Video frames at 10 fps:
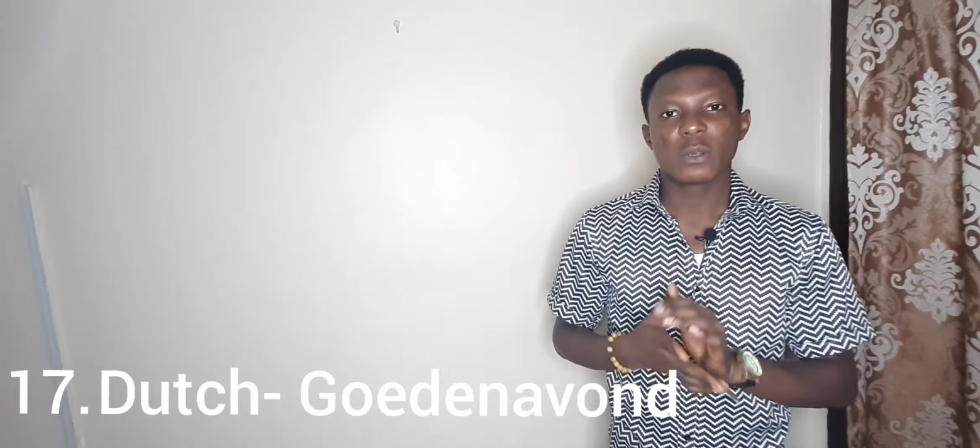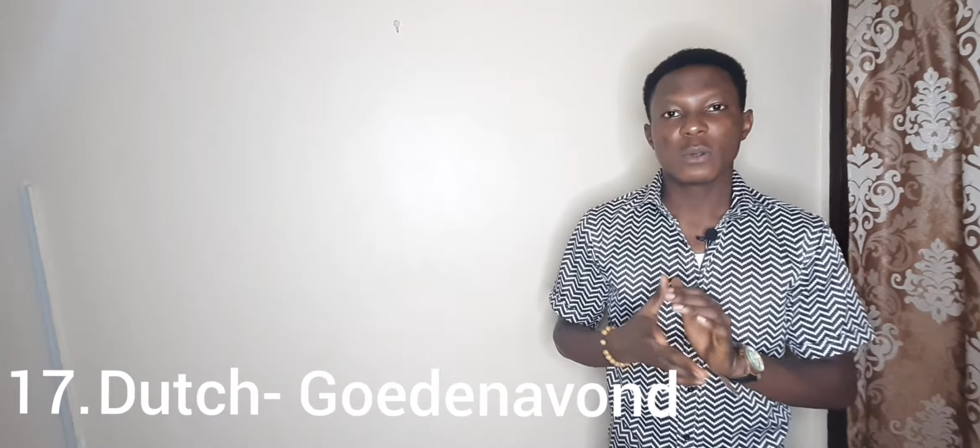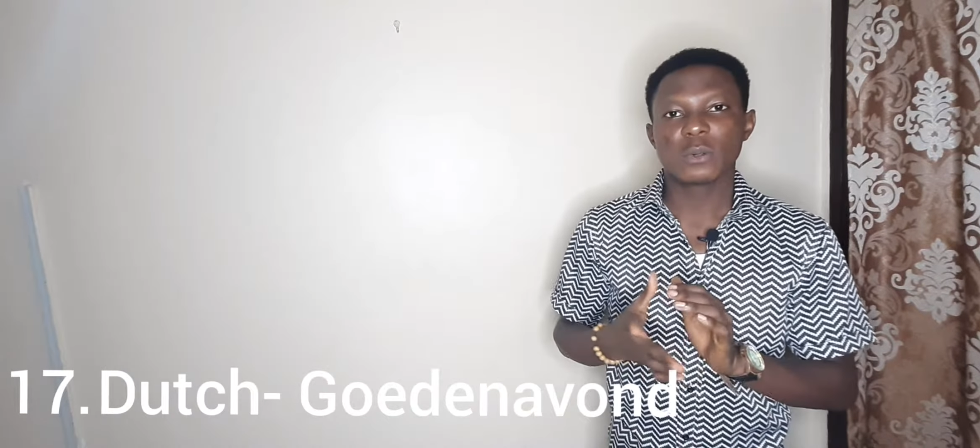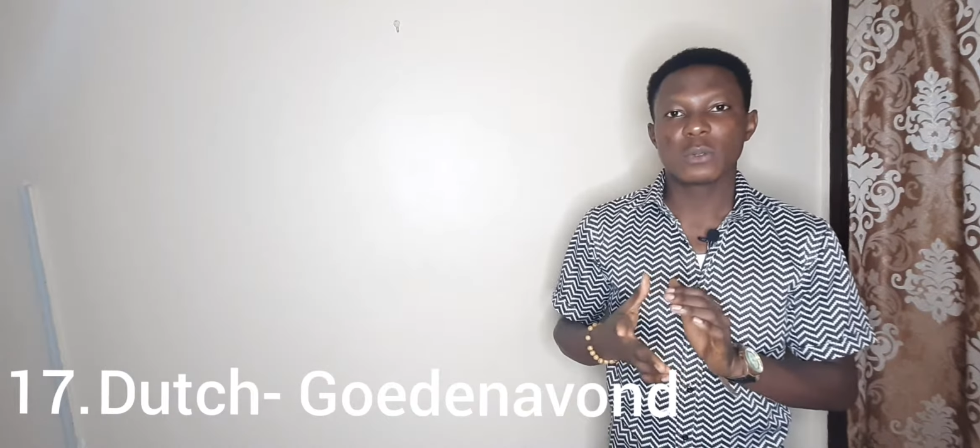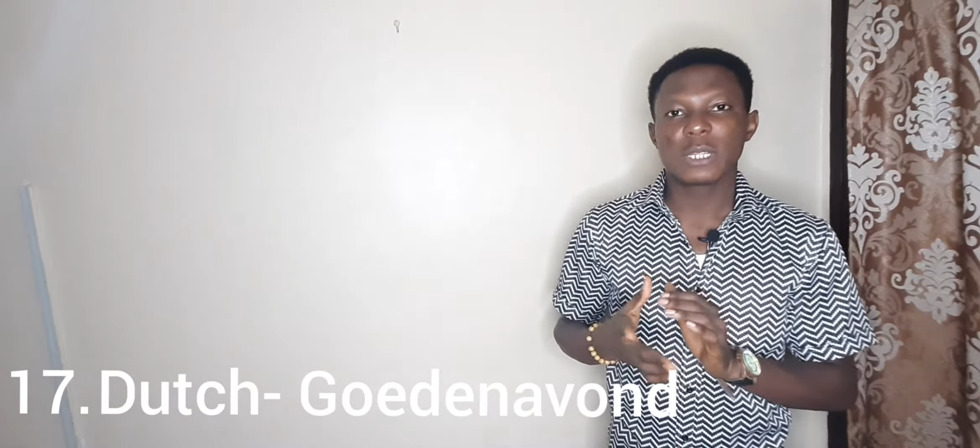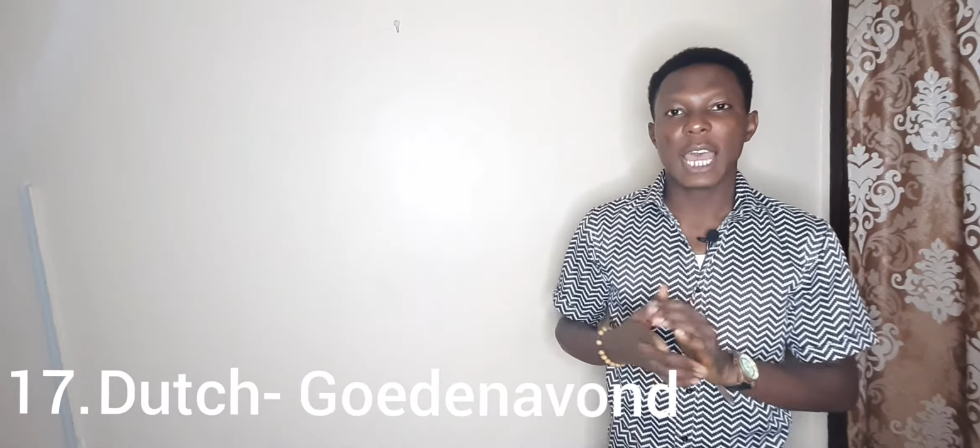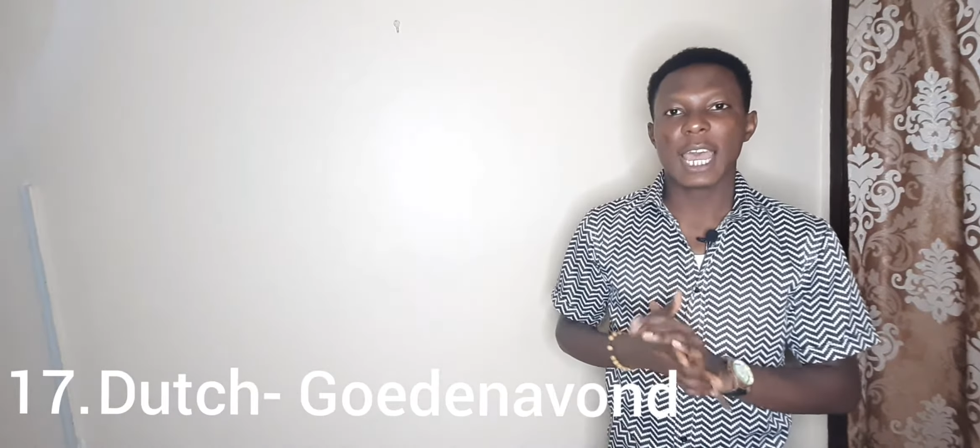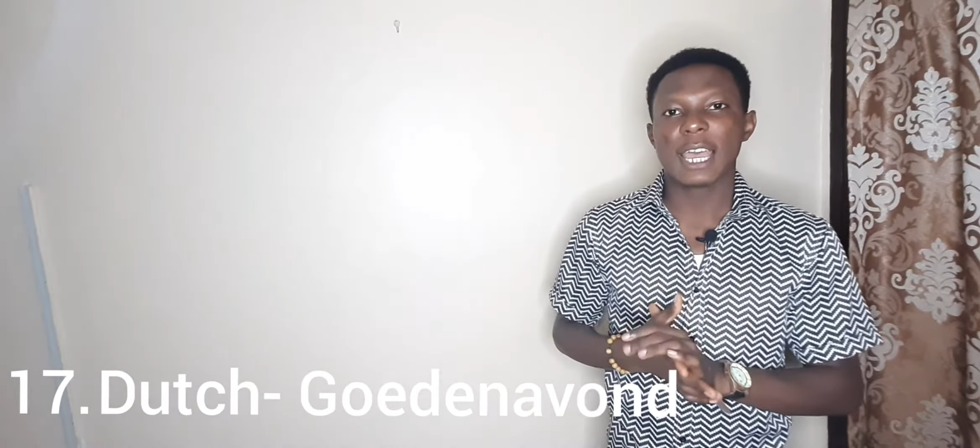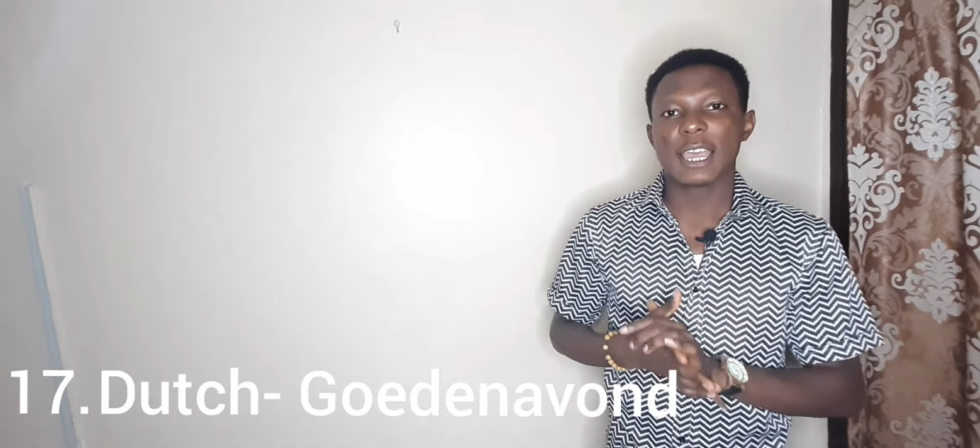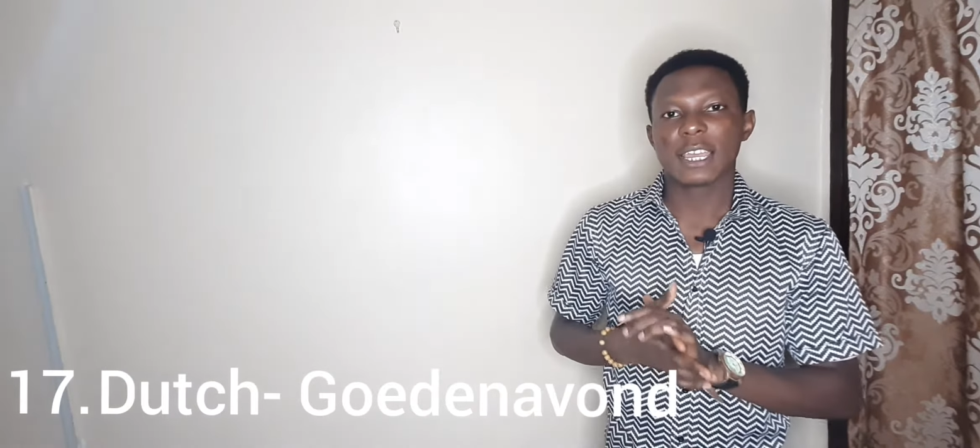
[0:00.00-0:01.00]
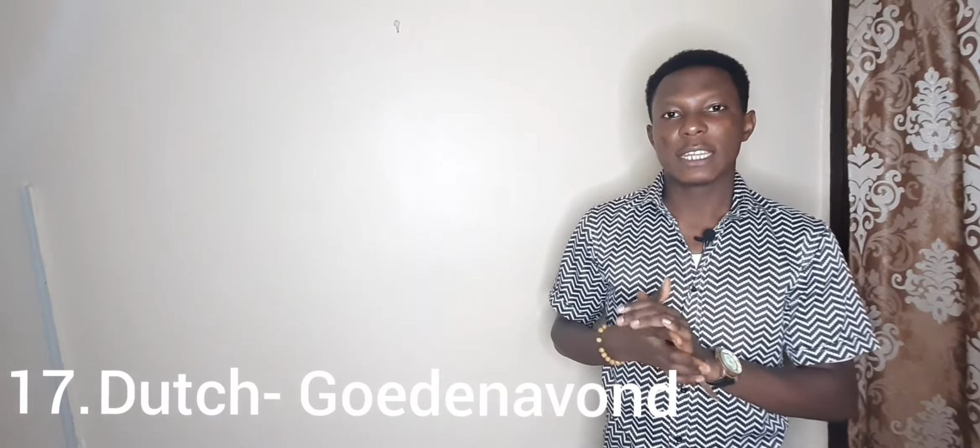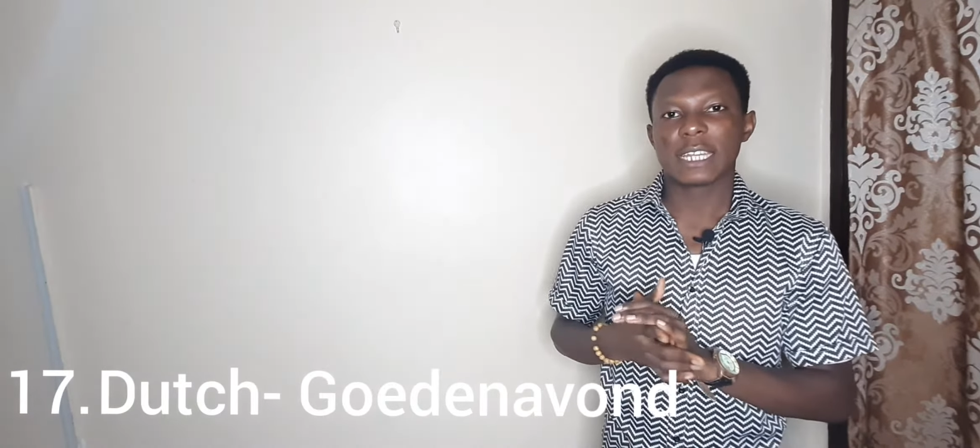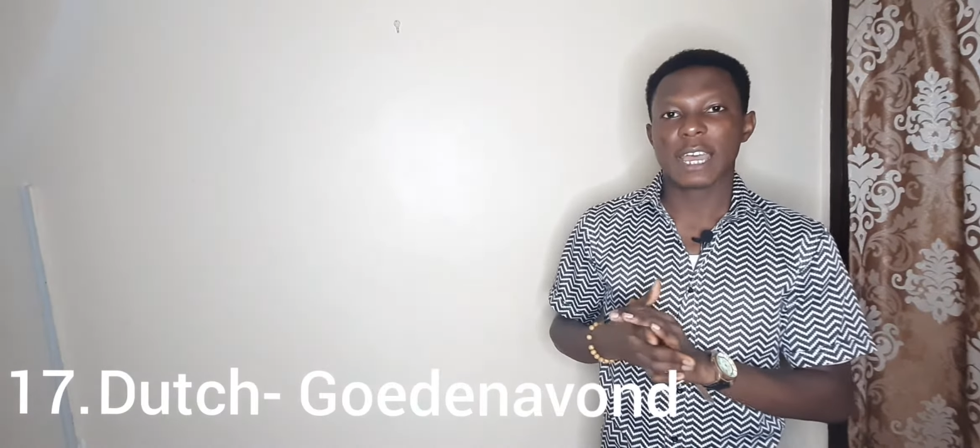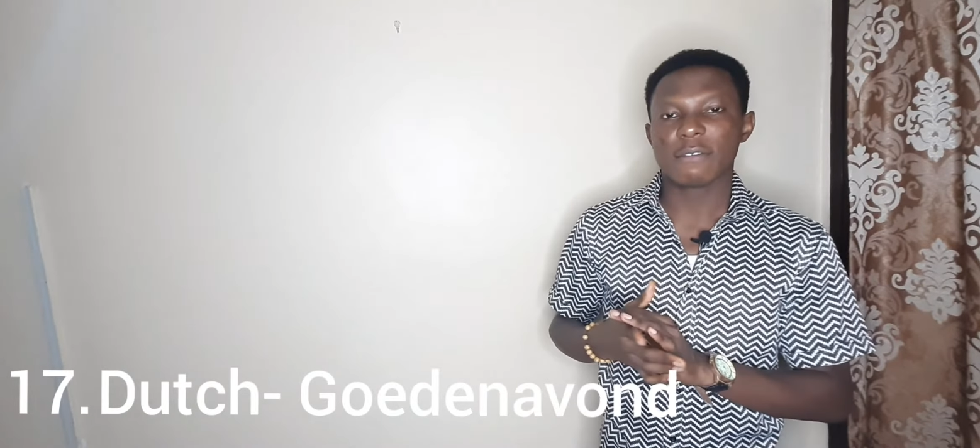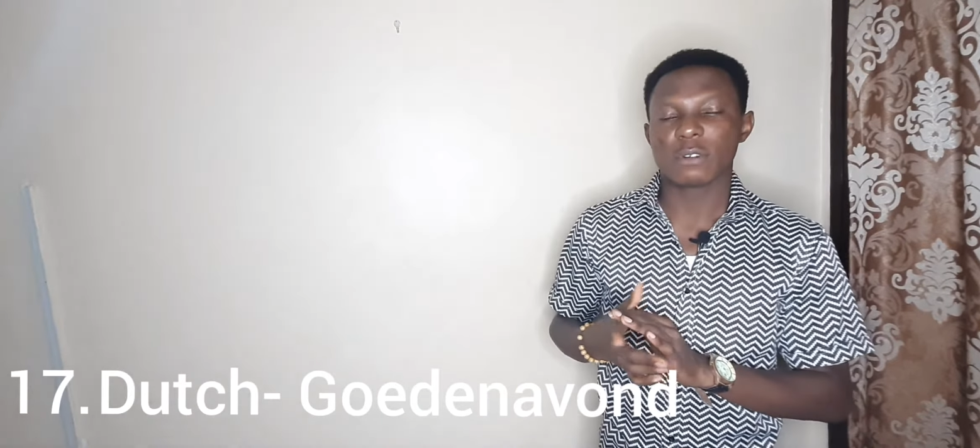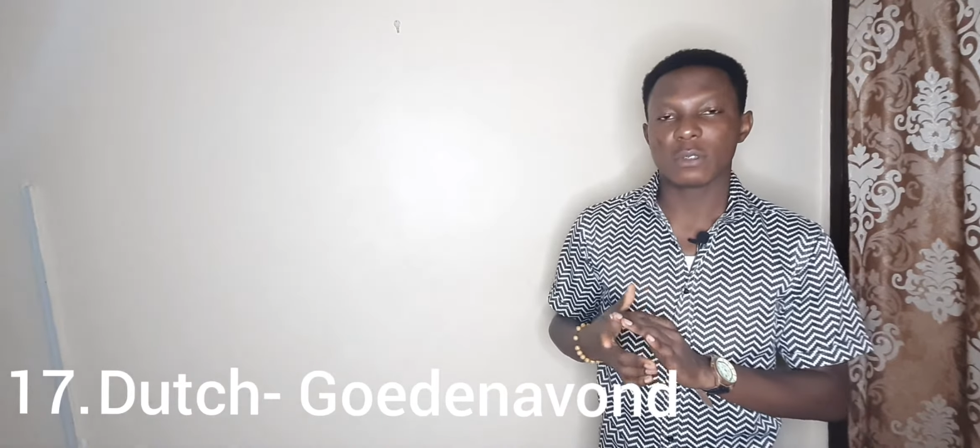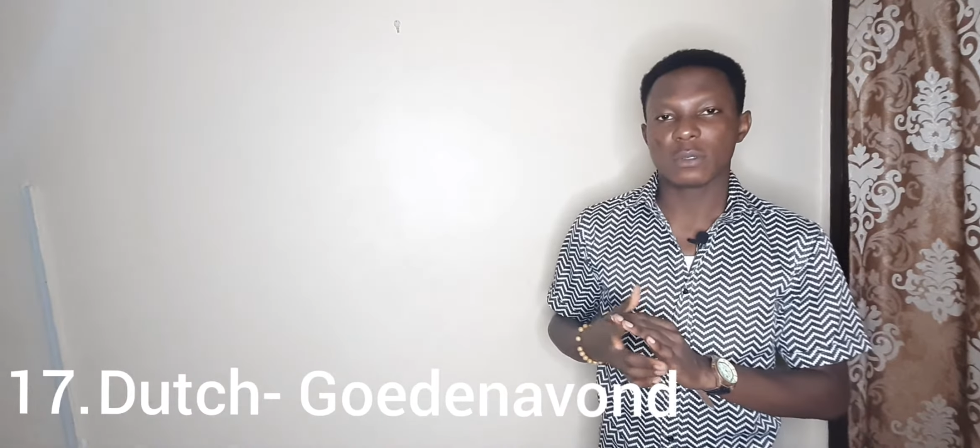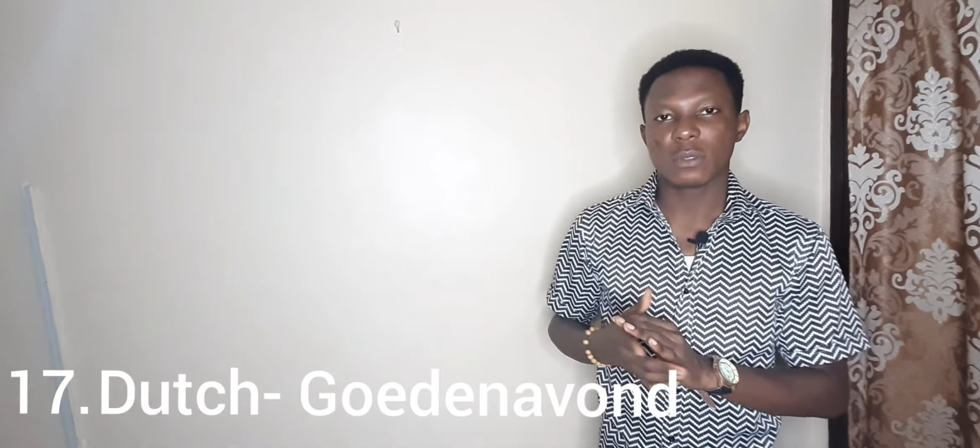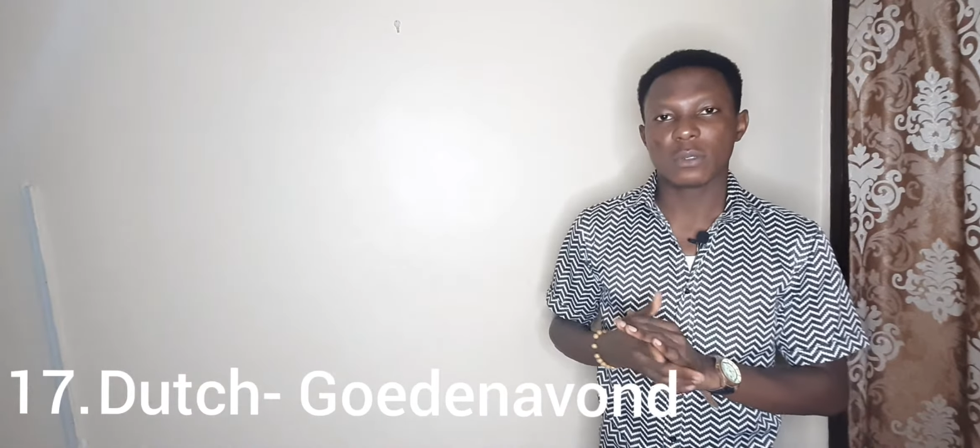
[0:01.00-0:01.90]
Goedenavond.